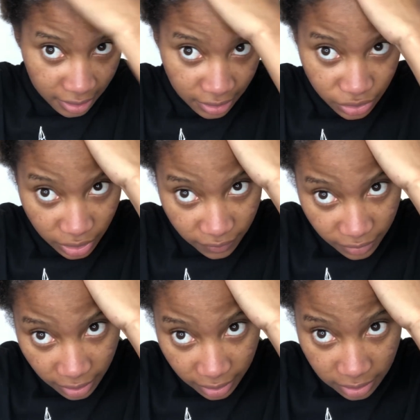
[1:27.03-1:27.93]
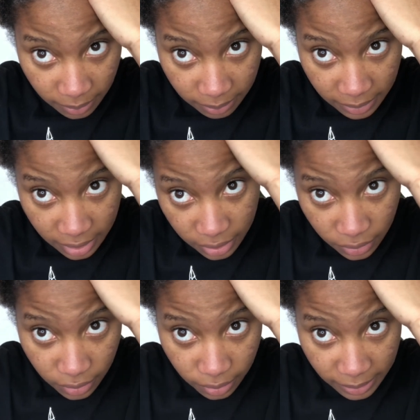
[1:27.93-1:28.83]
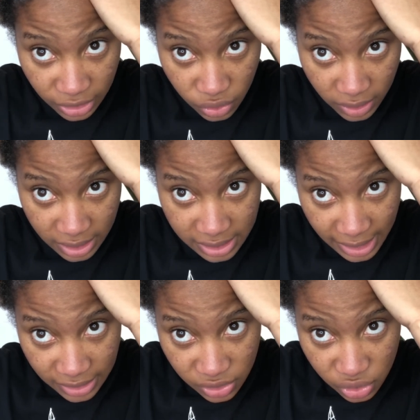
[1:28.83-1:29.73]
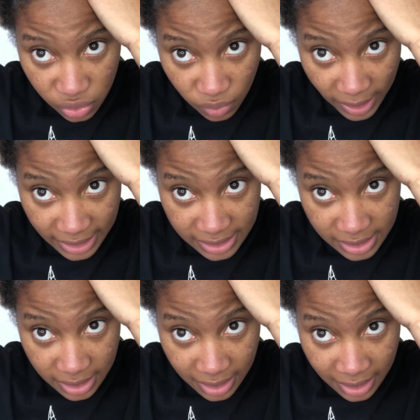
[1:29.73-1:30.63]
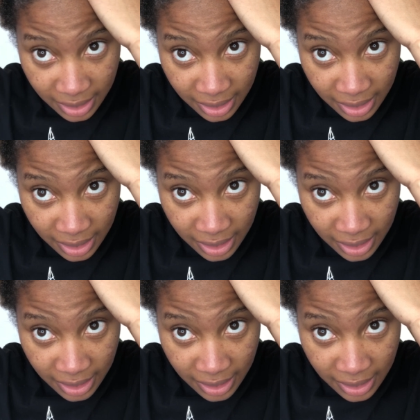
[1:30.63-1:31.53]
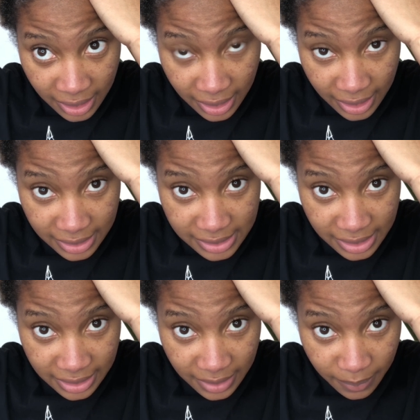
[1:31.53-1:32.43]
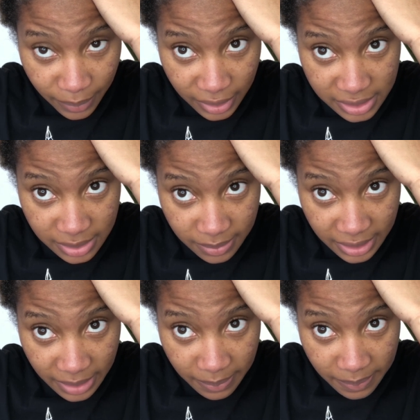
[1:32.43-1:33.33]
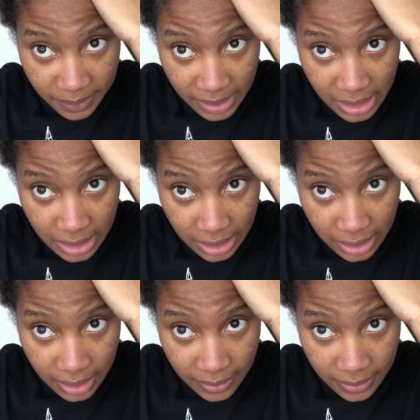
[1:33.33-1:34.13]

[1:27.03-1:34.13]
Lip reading: Try to figure out the middle, make sure that it's as straight as it can possibly be.